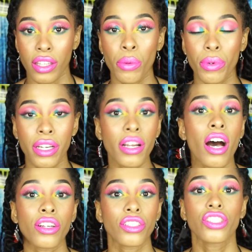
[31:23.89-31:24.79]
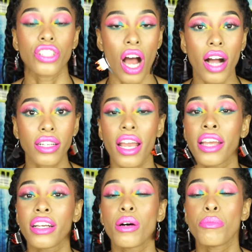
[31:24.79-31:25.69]
They were in utter shock
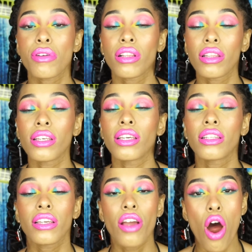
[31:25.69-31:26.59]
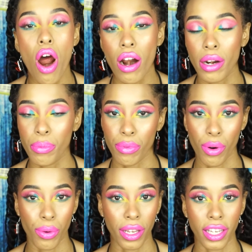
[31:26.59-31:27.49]
and completely
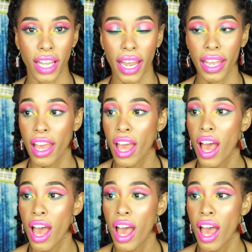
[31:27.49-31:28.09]
heartbroken. Like,